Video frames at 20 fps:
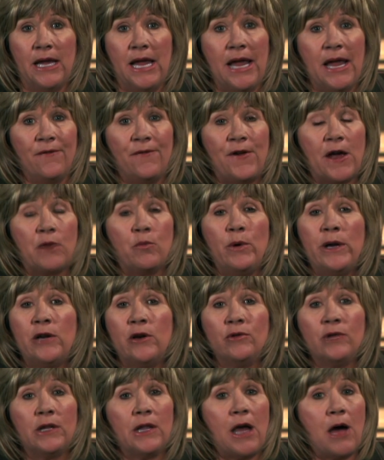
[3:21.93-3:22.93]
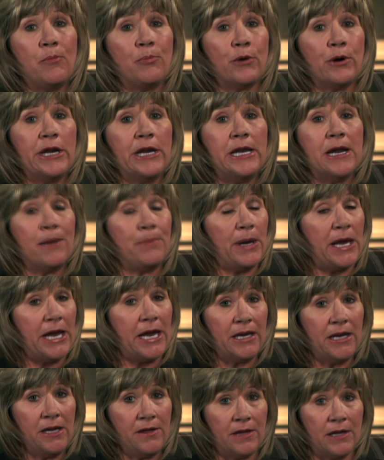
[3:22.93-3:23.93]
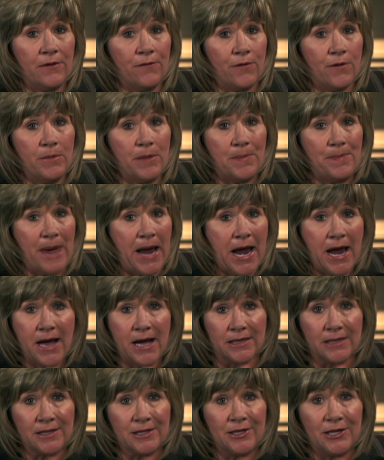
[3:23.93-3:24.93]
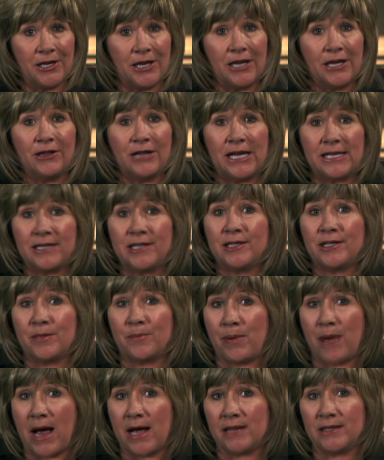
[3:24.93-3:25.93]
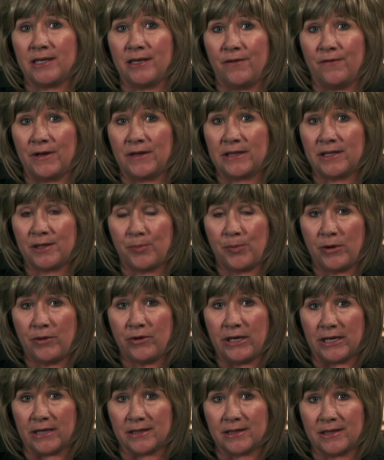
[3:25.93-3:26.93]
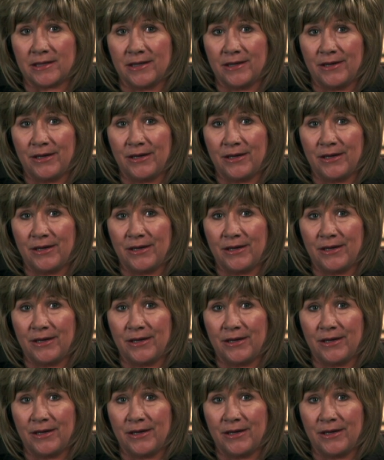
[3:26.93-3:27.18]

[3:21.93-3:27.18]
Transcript: In fact, we don't allow bringing up anything from the past unless it's a positive experience.